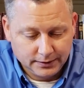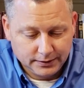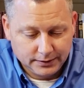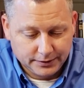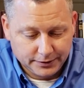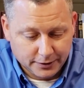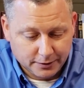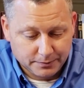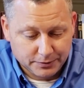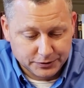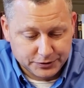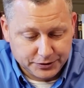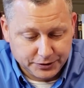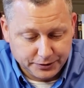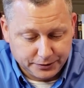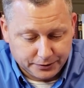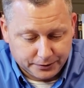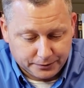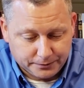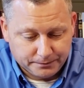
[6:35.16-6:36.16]
Number
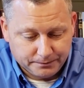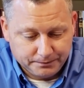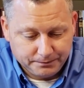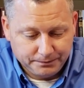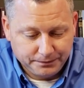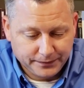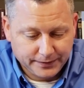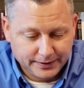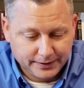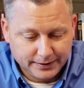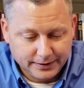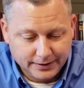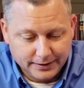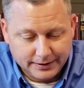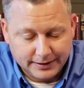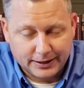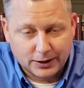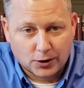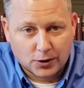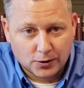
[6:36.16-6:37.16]
two,
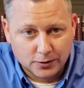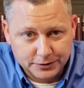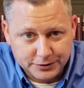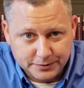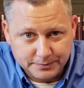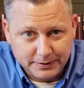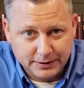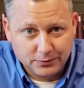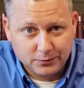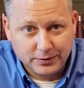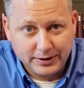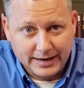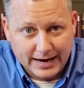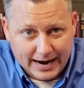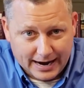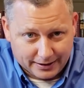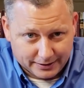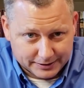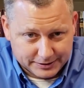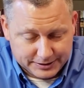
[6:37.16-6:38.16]
that ultimate
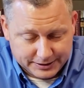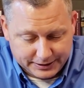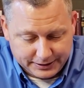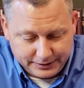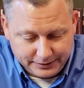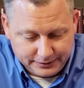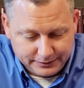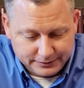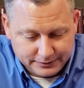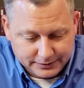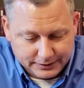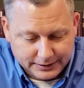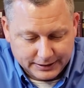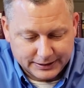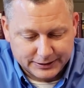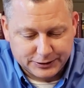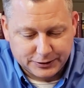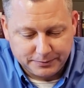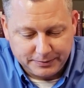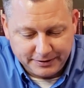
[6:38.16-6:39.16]
reality
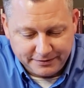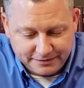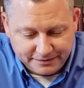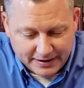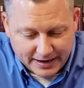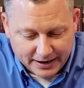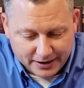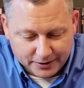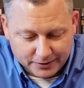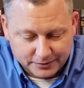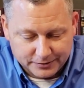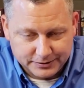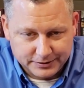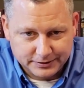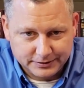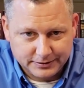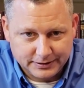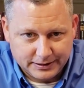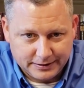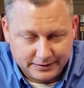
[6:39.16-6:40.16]
is to be found
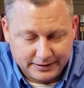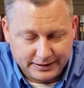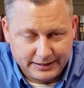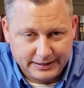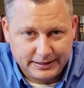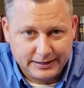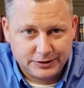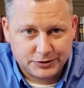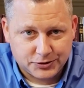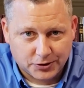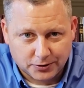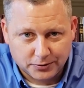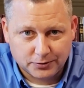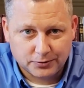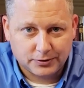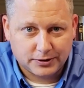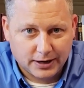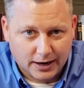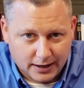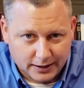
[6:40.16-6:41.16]
in the eternal
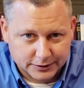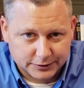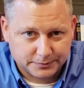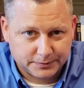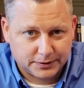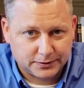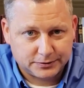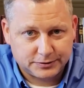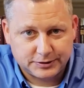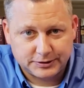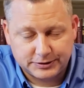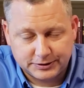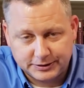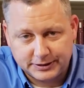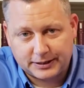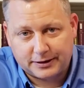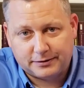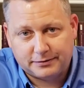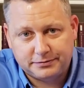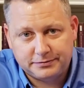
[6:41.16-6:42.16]
cosmos
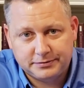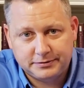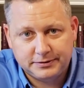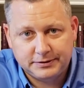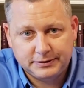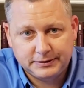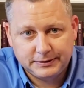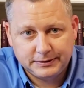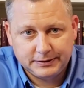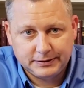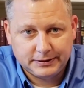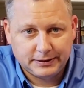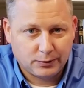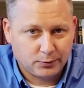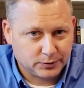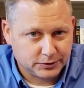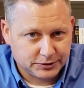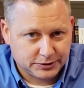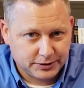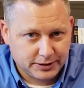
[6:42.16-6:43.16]
itself. There
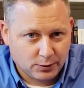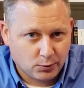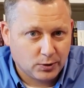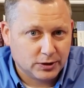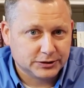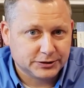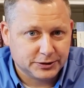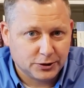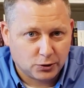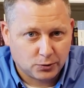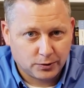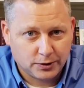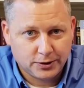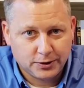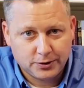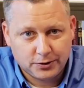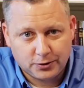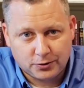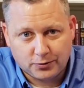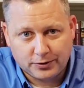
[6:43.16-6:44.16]
was no
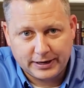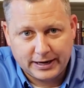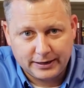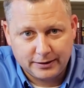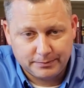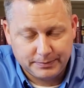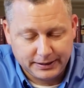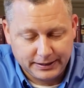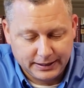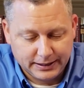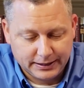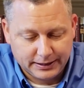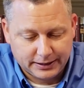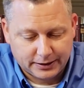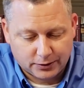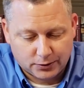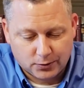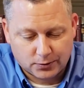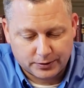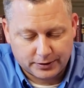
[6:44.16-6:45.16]
created beginning
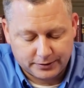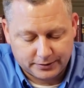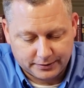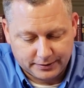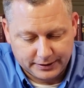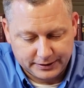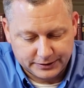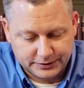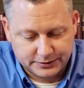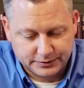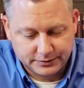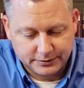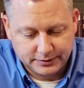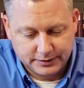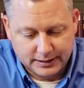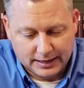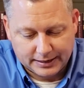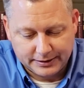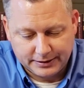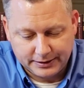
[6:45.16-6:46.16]
according to these
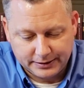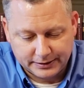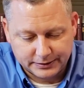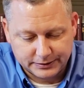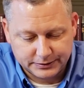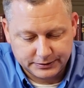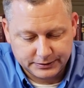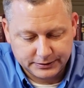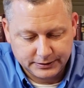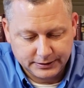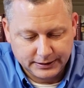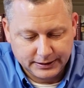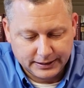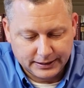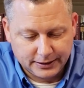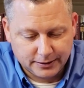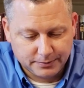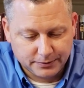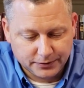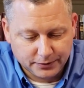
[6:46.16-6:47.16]
ideas. And
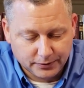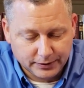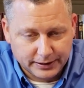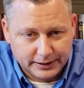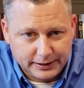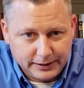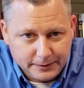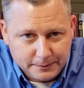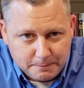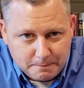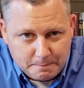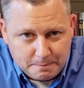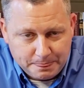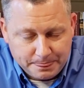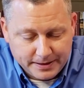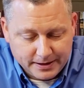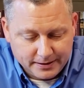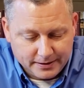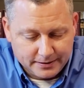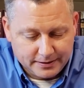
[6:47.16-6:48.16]
number three,
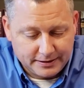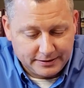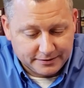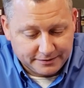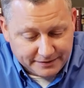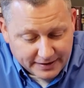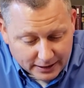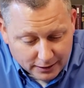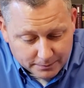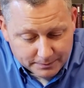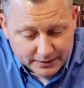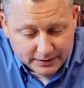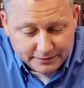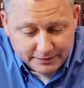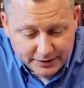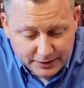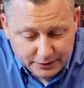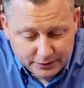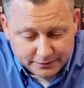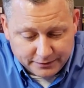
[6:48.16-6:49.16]
the development of
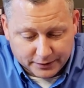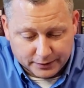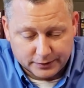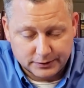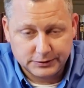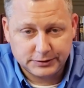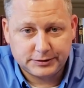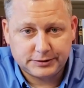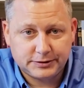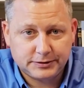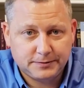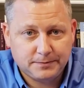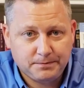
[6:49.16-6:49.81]
the universe